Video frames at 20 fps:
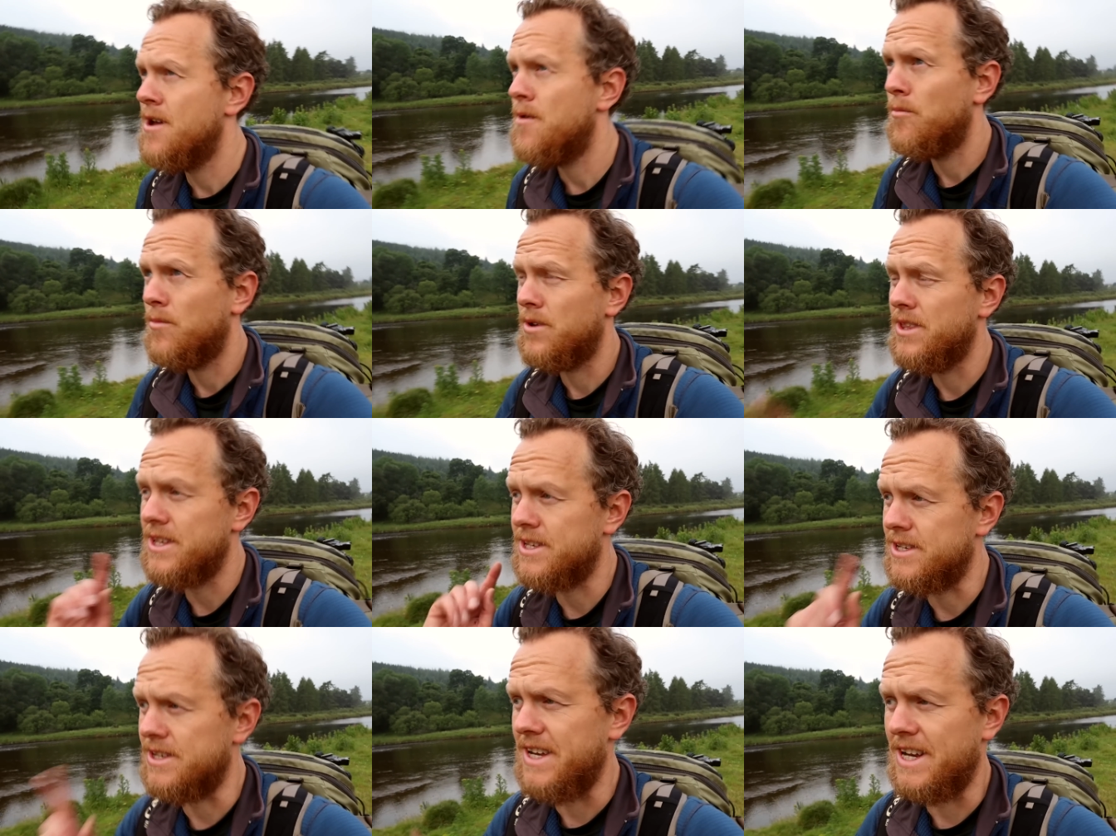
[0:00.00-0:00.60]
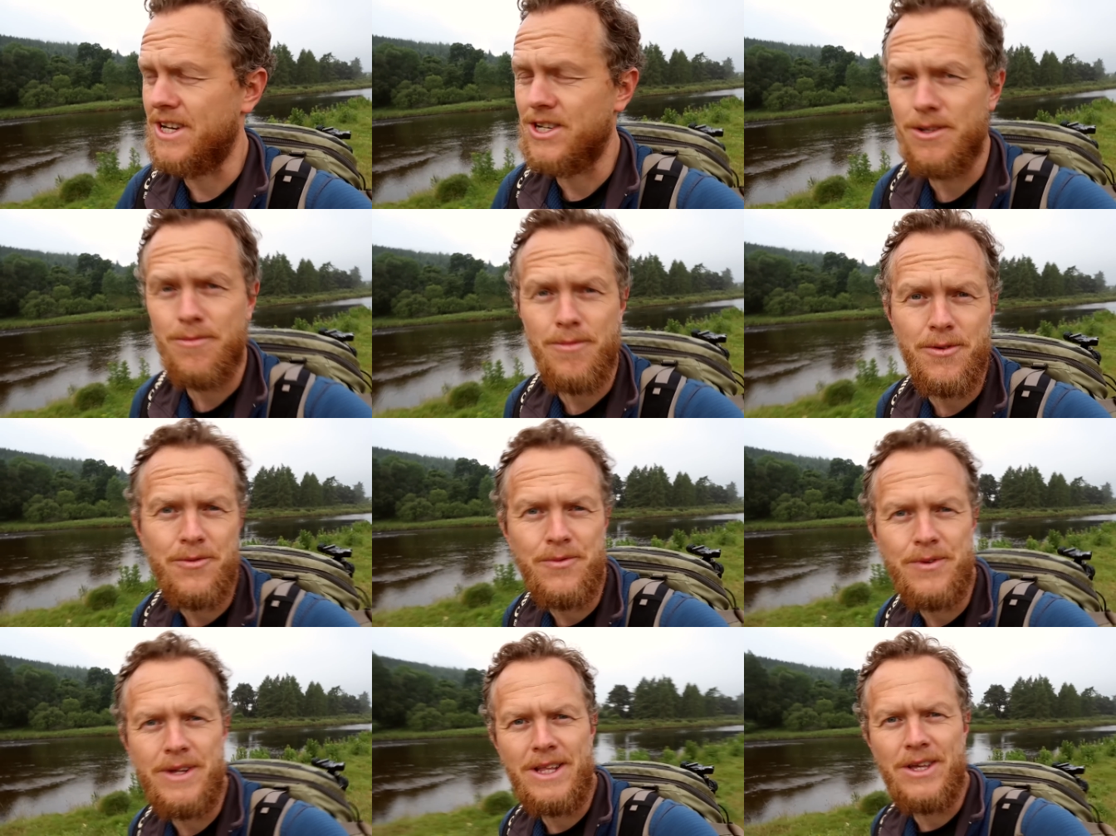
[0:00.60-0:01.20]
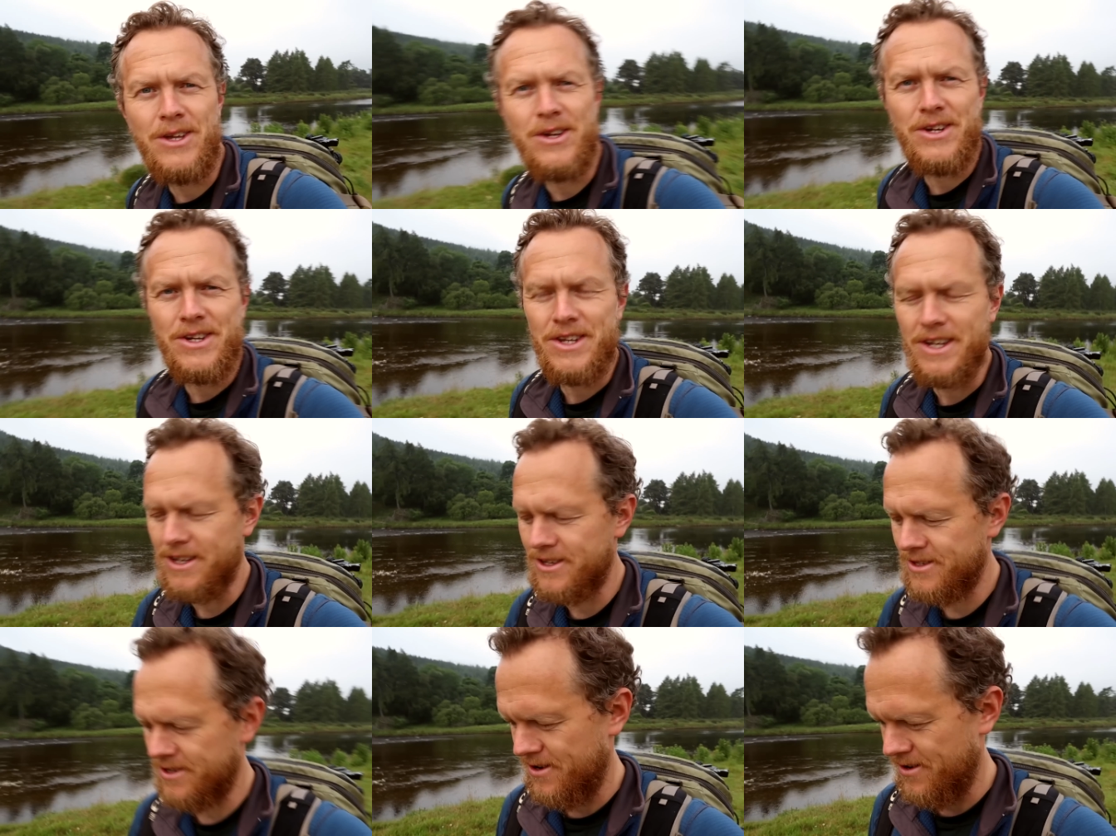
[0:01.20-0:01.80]
But this could actually be really good.
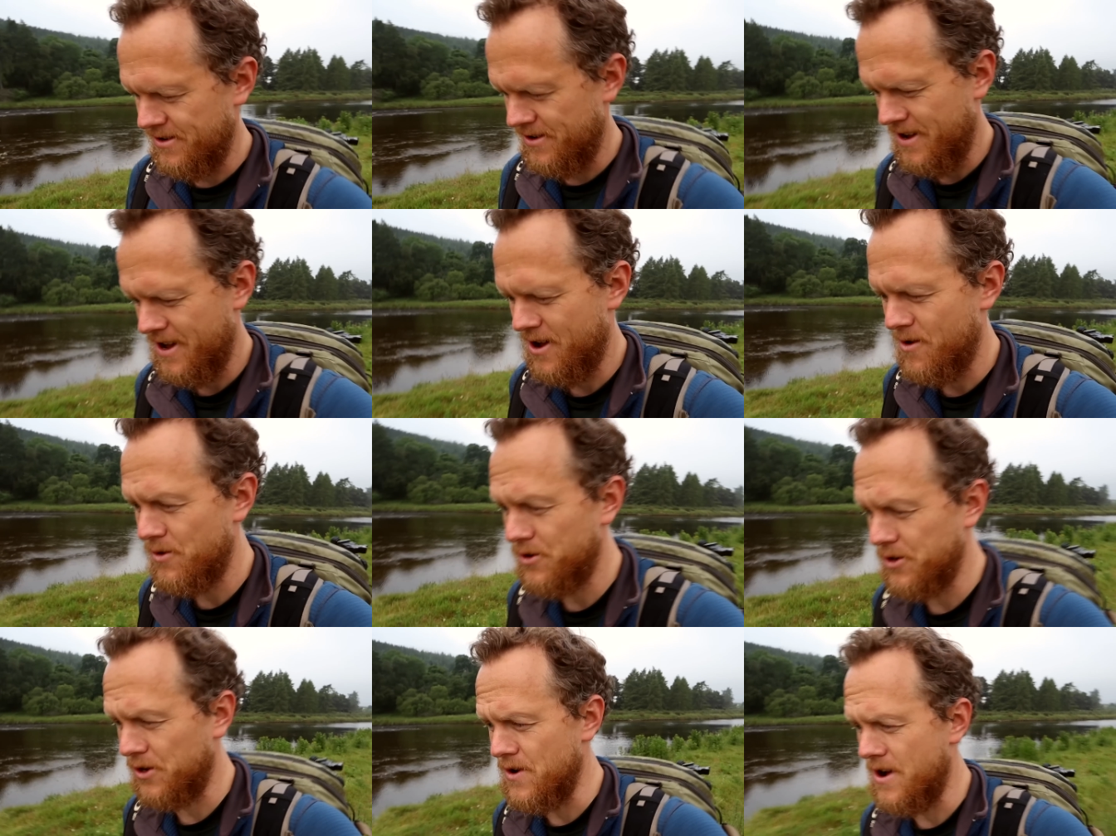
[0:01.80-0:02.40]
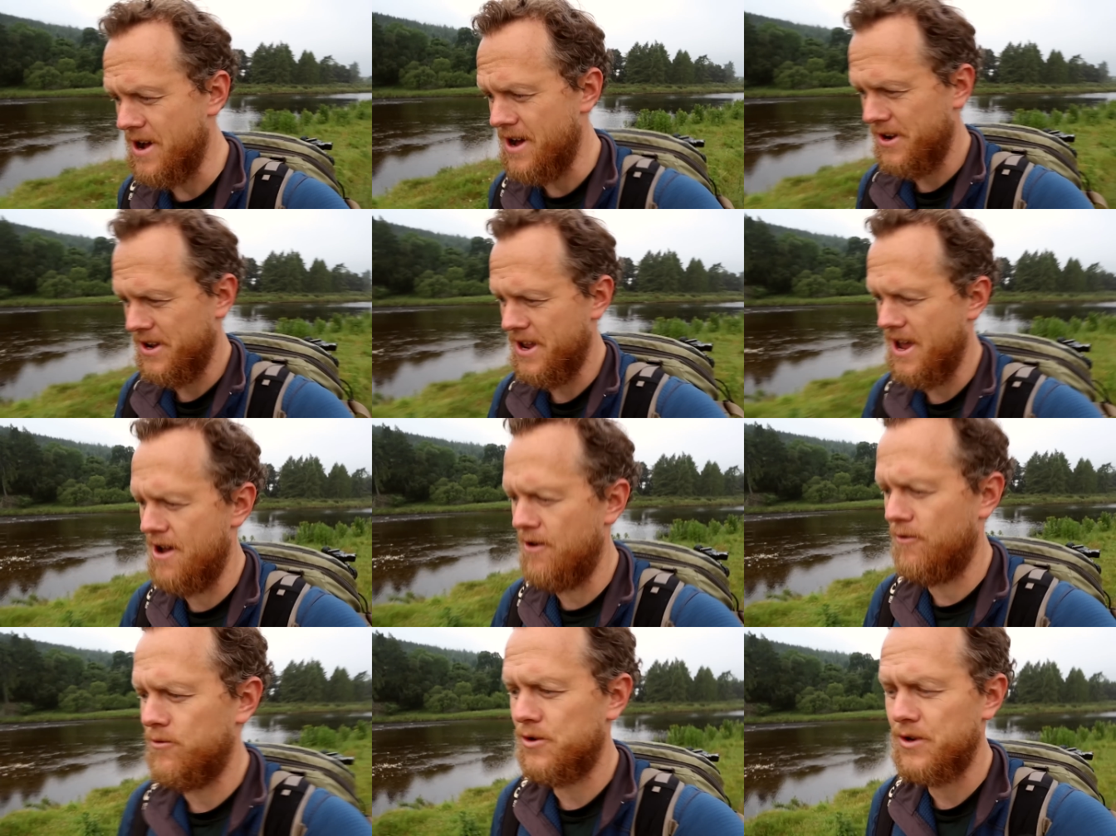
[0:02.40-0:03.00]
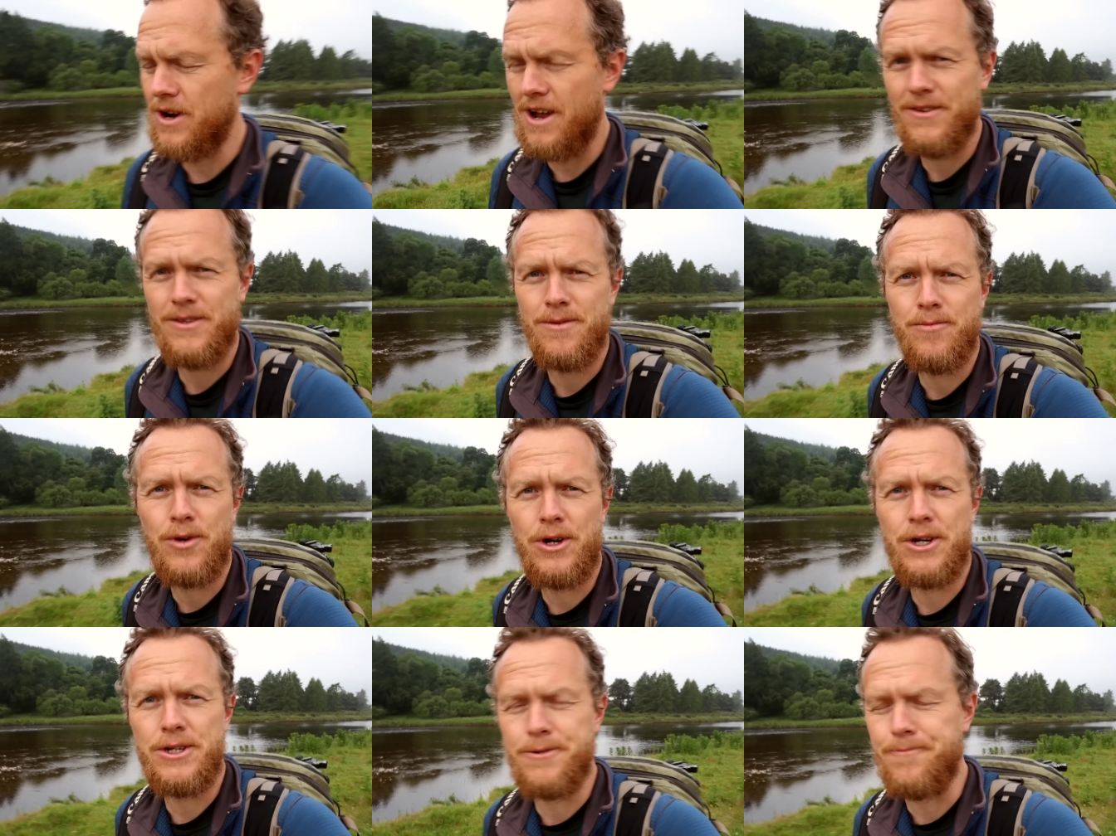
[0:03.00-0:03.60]
So I wanted to go out, photograph some
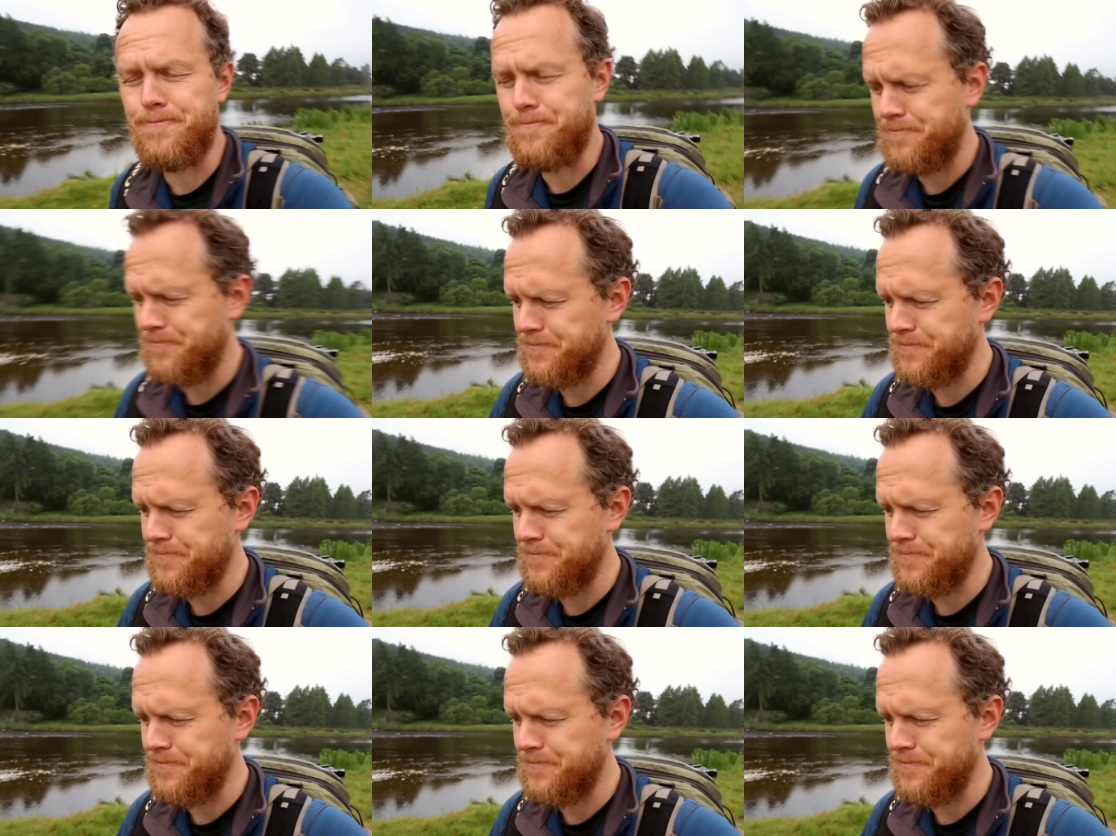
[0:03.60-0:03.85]
birds.